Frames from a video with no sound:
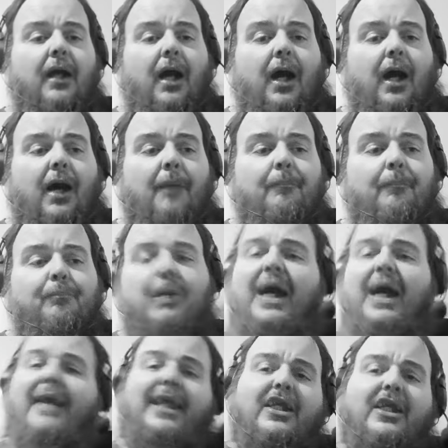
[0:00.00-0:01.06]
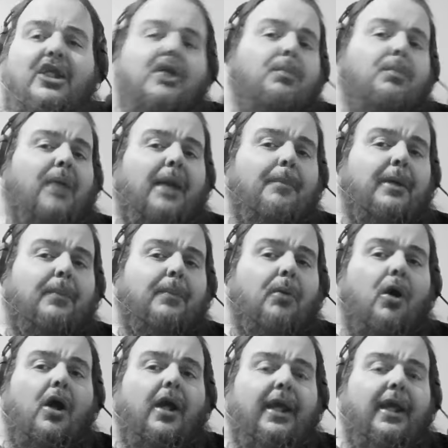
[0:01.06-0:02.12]
Um, but I think she's gonna play a big
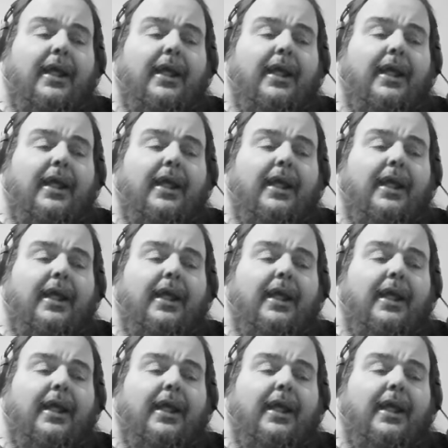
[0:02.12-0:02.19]
part